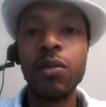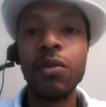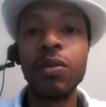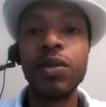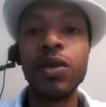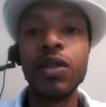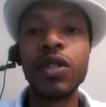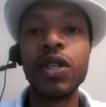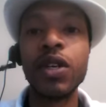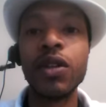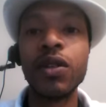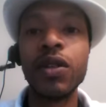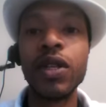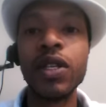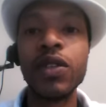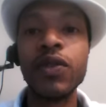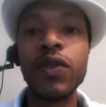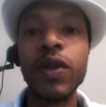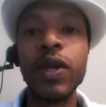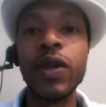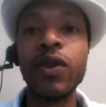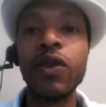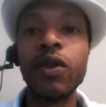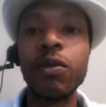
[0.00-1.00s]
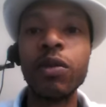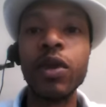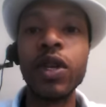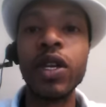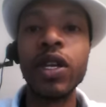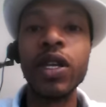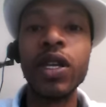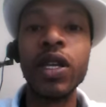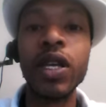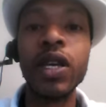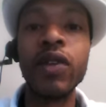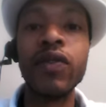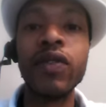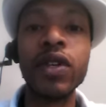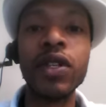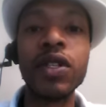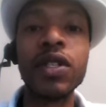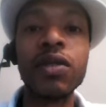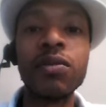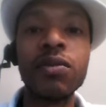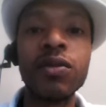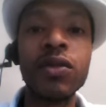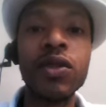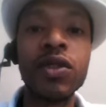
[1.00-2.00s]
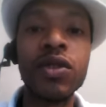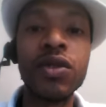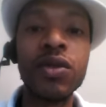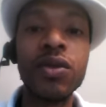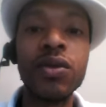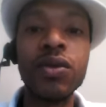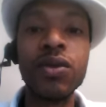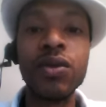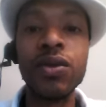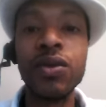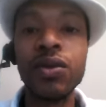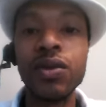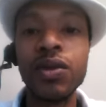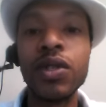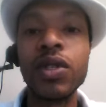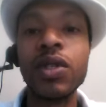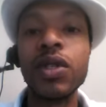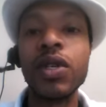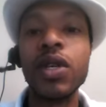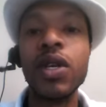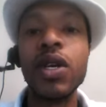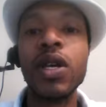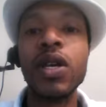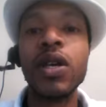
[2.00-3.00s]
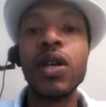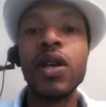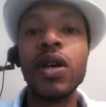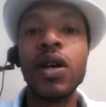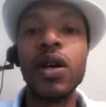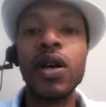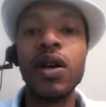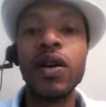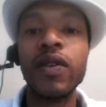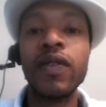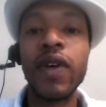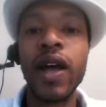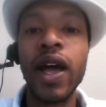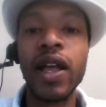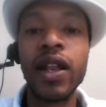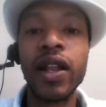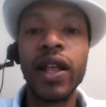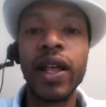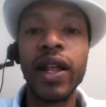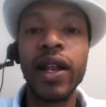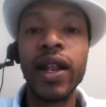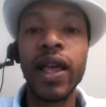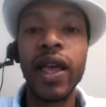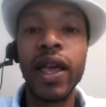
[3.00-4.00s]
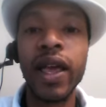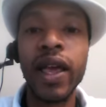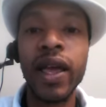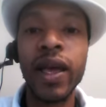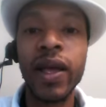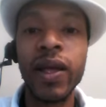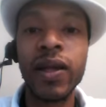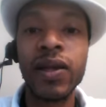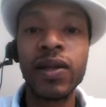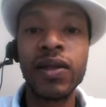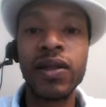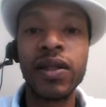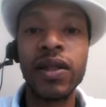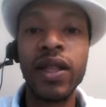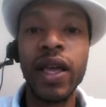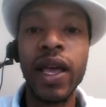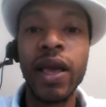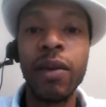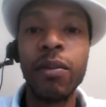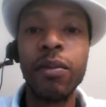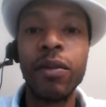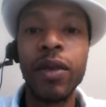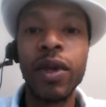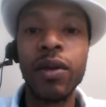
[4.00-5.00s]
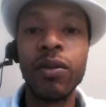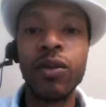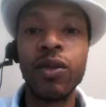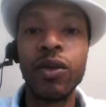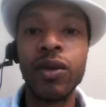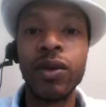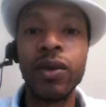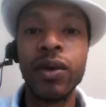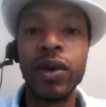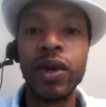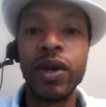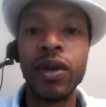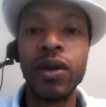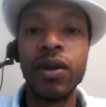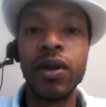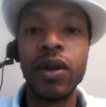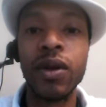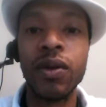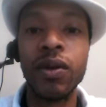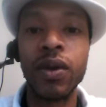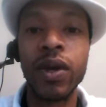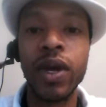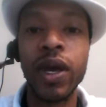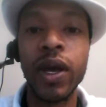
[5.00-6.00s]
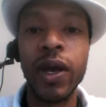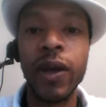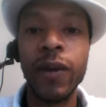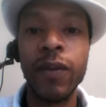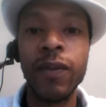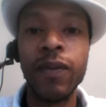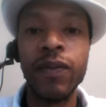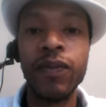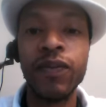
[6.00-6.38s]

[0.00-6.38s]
So this video will be giving some tools of how to enhance that memory, okay?